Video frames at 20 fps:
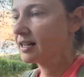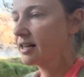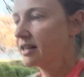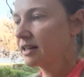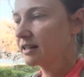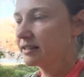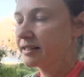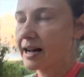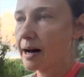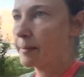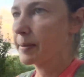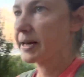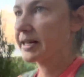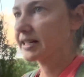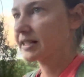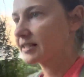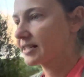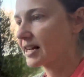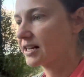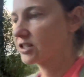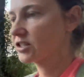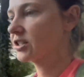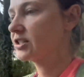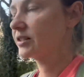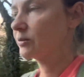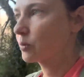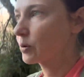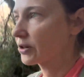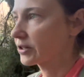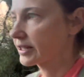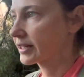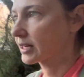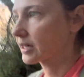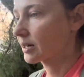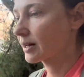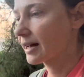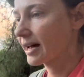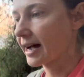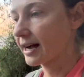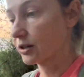not paying attention to where the
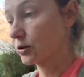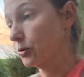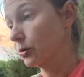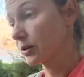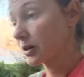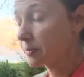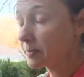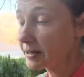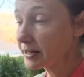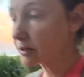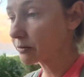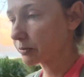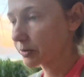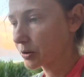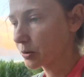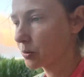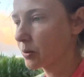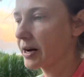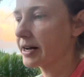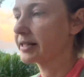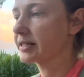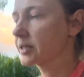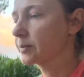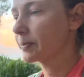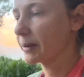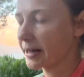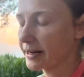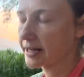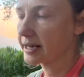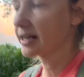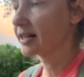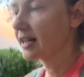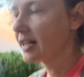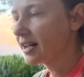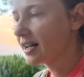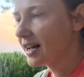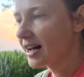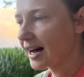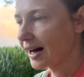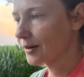actual Camino route was, but
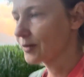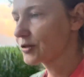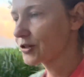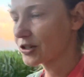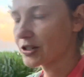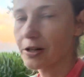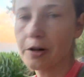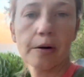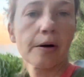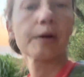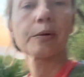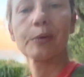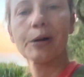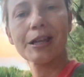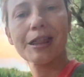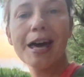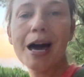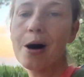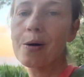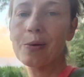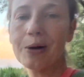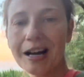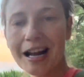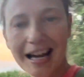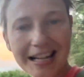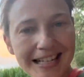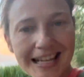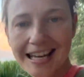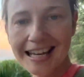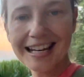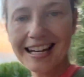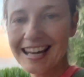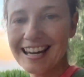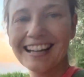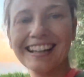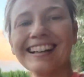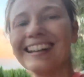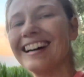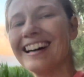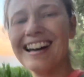I was just going with what I did,
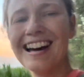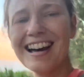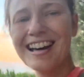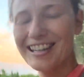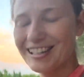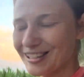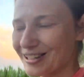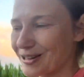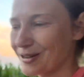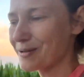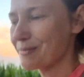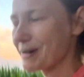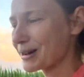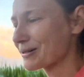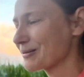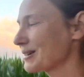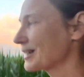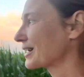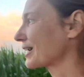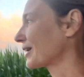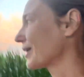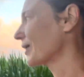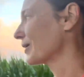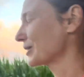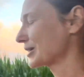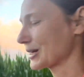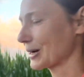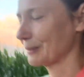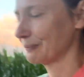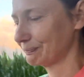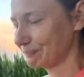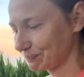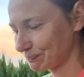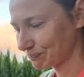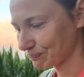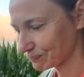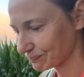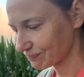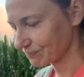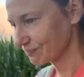about a week ago. So
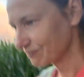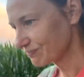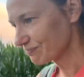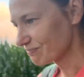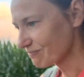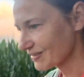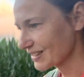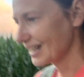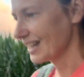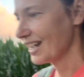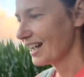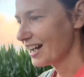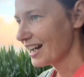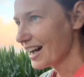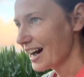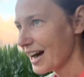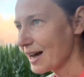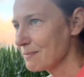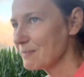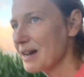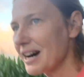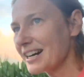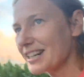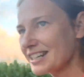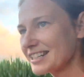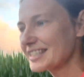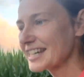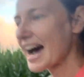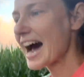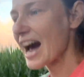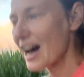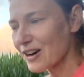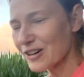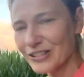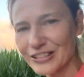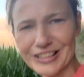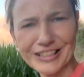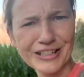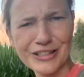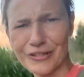I'm not
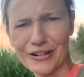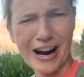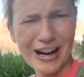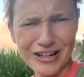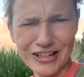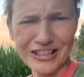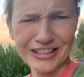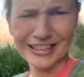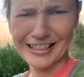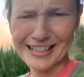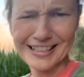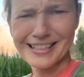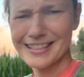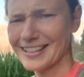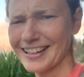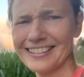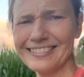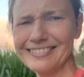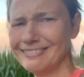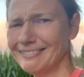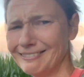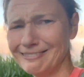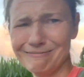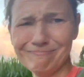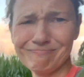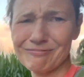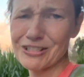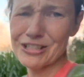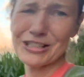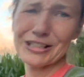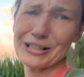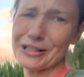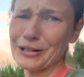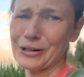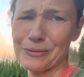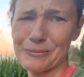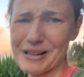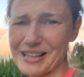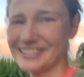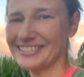entirely directionless, just a little
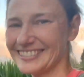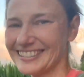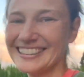bit.